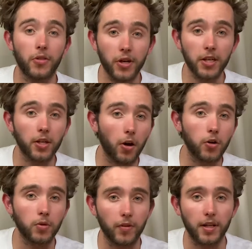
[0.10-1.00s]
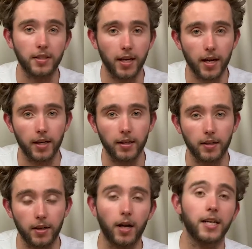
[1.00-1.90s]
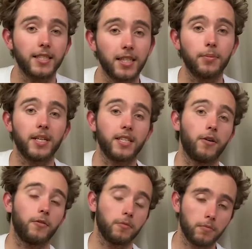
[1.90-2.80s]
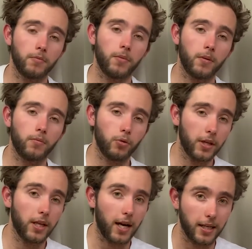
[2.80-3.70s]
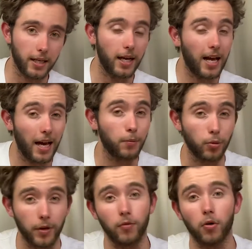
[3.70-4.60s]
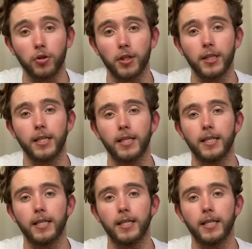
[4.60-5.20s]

I think it goes without saying that I consider myself pretty lucky and pretty fortunate.